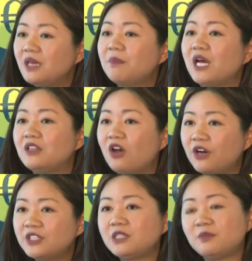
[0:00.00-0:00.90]
by
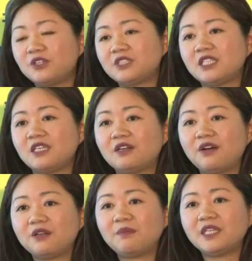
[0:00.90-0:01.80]
large emerging
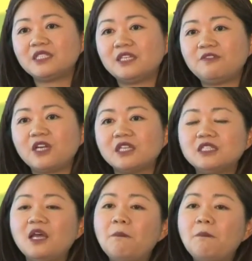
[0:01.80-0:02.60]
economies, giving us